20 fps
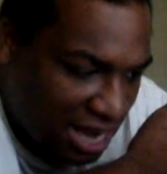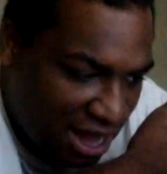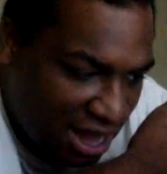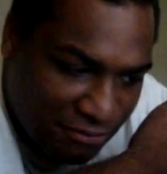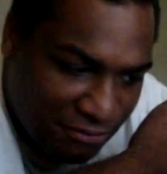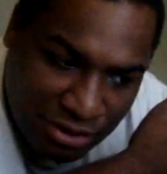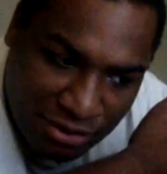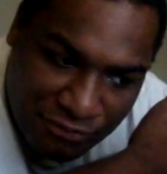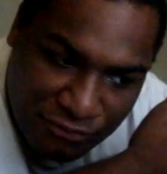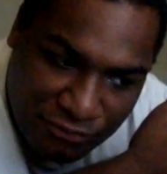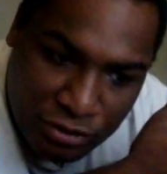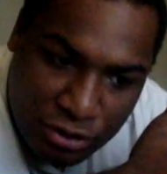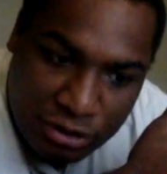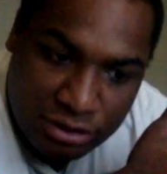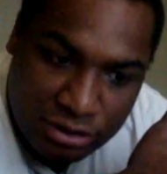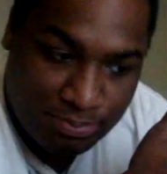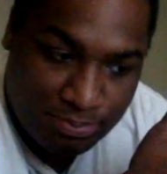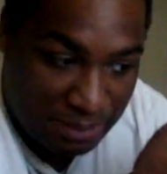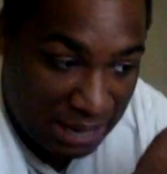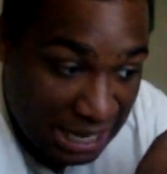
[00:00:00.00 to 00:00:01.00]
having a
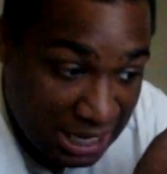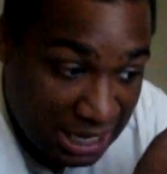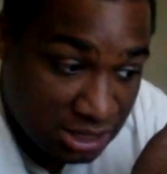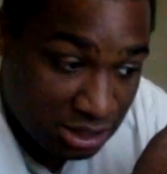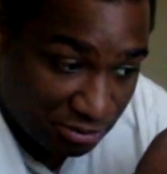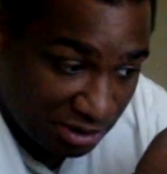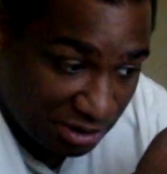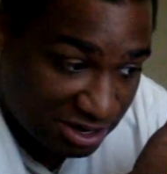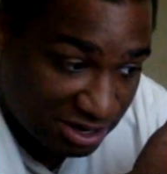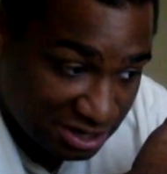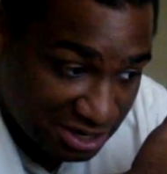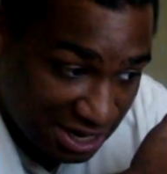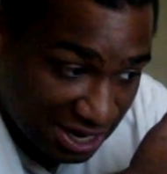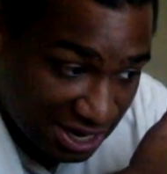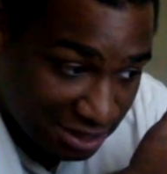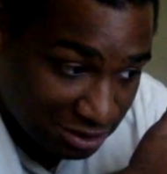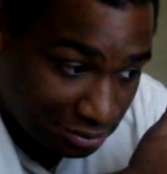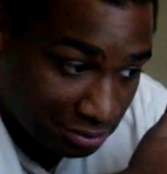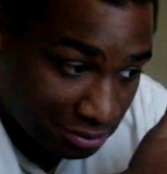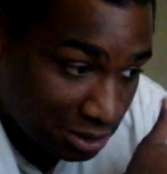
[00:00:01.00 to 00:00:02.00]
feuds based around the
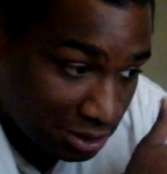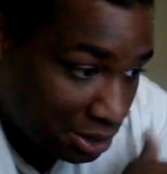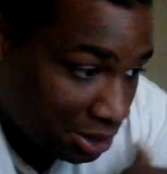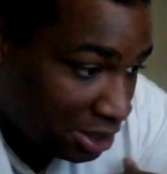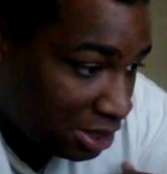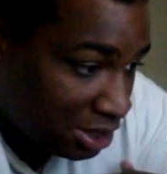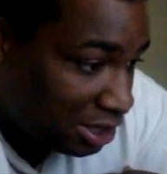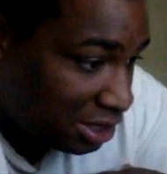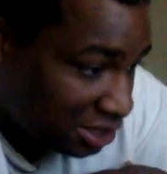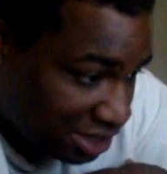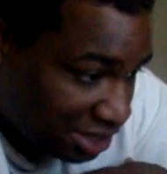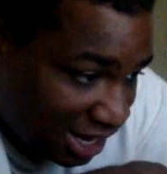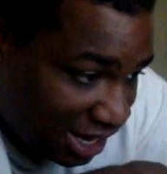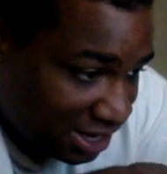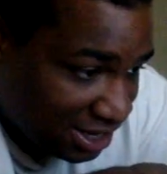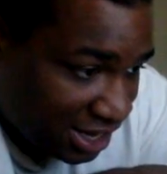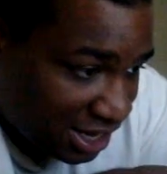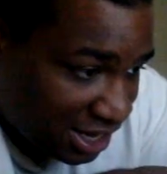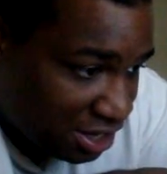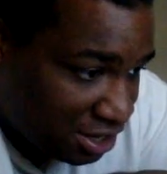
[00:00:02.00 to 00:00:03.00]
title,
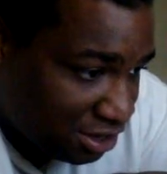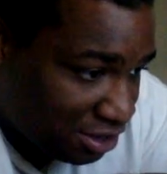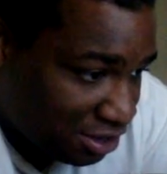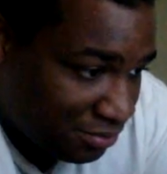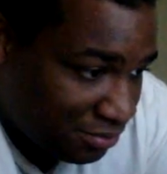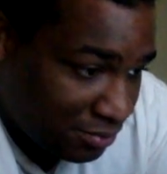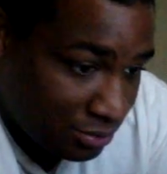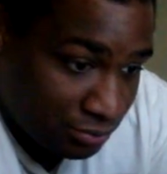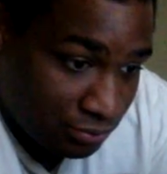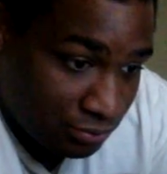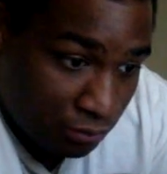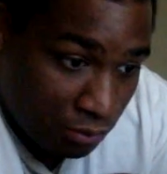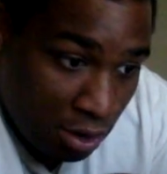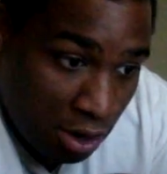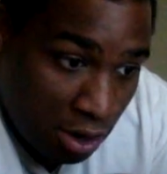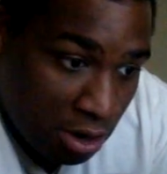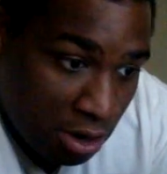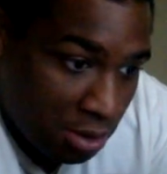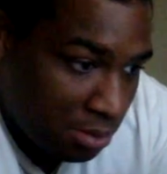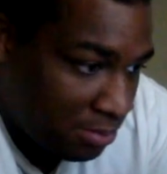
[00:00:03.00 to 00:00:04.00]
not like you know with
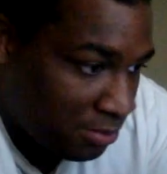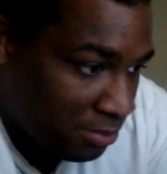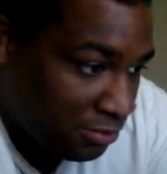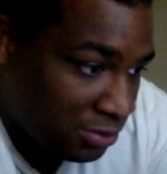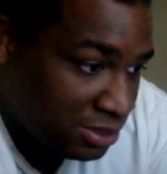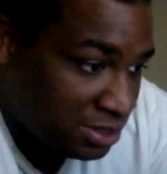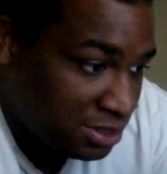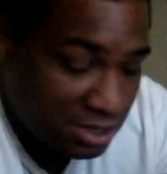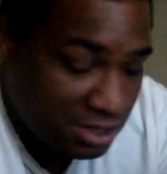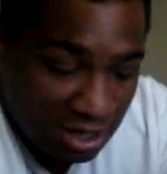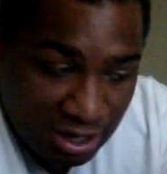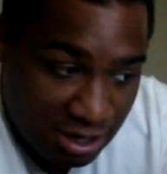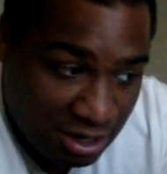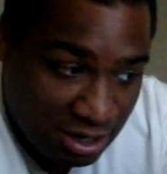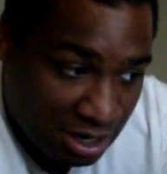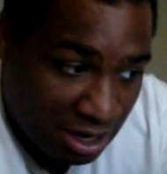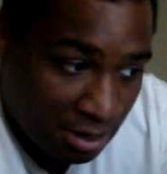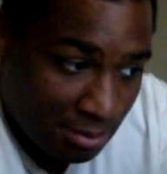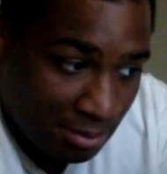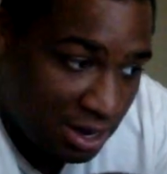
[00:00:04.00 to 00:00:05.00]
Raw, which another
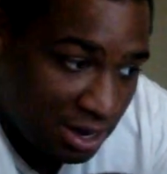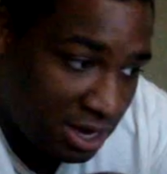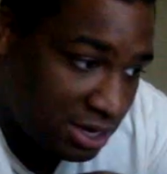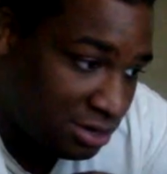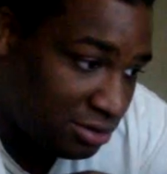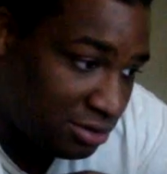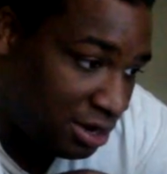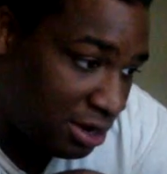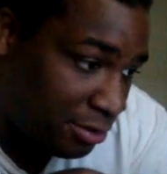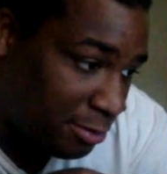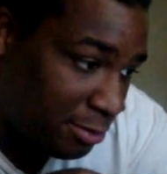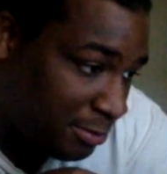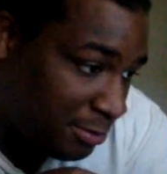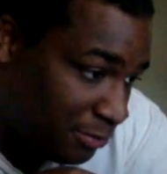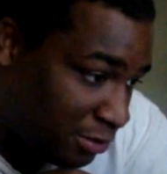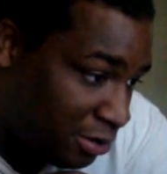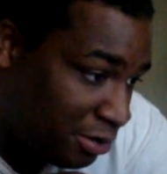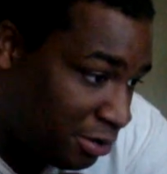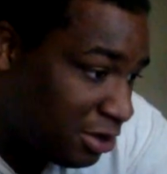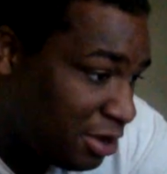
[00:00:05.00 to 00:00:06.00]
thing about it, then like with
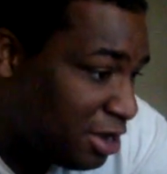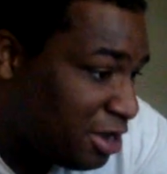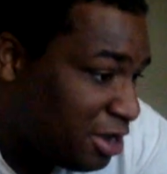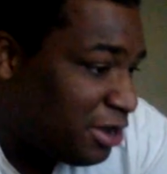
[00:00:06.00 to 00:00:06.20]
Raw.